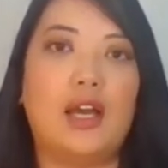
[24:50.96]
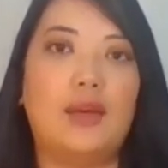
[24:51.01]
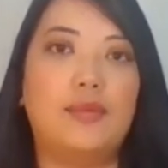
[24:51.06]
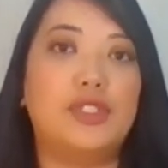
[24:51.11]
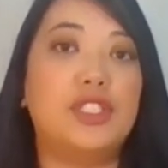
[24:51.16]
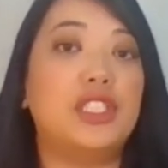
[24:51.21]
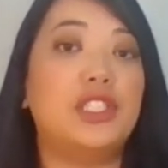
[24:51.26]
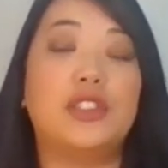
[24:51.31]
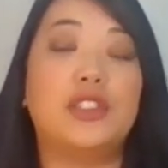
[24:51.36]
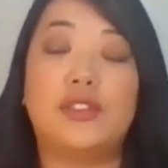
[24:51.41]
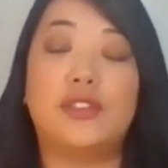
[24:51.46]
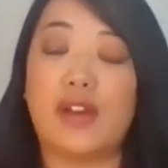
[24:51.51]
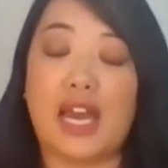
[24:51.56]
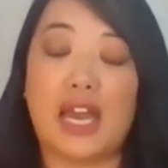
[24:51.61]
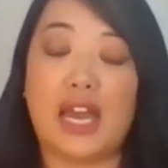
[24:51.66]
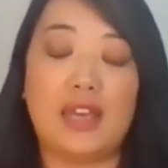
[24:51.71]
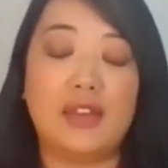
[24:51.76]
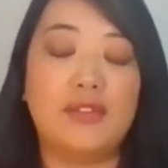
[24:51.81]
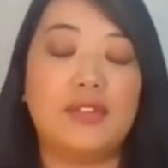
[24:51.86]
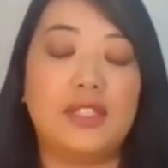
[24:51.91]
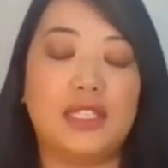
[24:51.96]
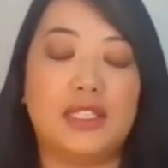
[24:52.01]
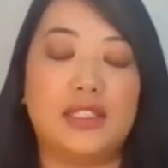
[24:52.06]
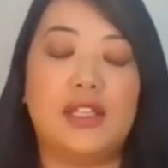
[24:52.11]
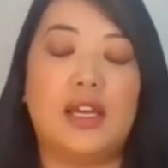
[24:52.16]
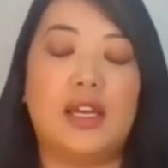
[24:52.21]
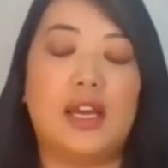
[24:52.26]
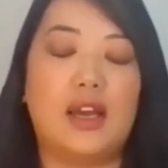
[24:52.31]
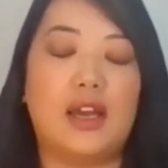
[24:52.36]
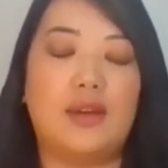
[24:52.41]
She survived,
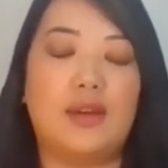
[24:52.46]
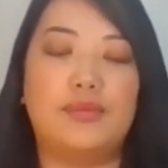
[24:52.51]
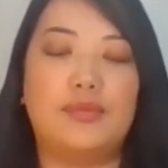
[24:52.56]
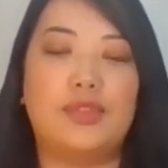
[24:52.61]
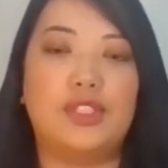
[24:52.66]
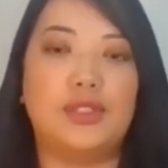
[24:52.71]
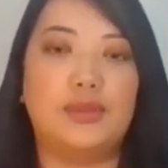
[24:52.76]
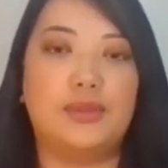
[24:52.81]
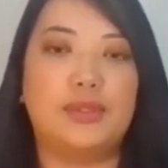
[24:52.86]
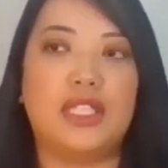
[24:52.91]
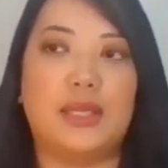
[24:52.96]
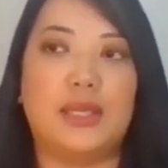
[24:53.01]
and she was